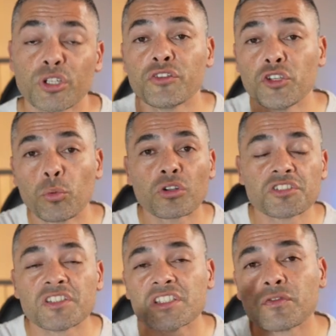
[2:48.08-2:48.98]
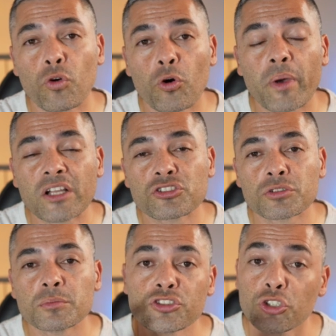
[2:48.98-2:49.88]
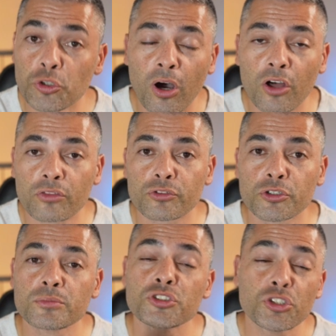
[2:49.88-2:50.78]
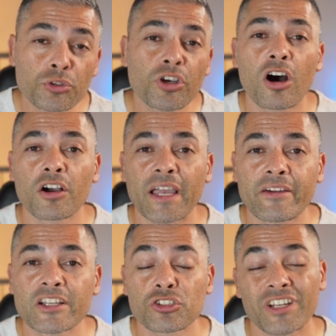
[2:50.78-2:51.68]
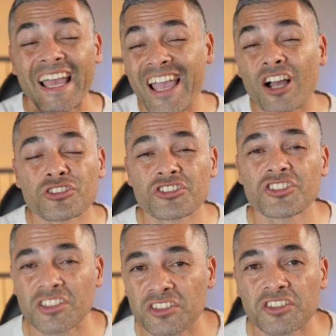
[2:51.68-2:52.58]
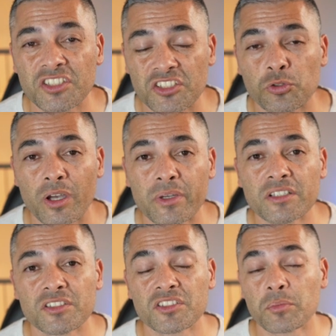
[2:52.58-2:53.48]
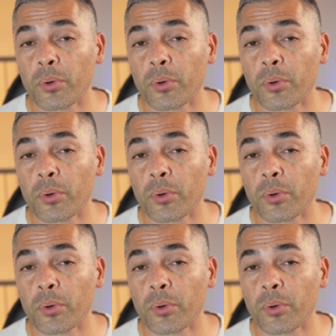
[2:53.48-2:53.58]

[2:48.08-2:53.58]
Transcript: if you wanted this 4 bedroom, 2 bathroom, 2 car garage on 866 square meters in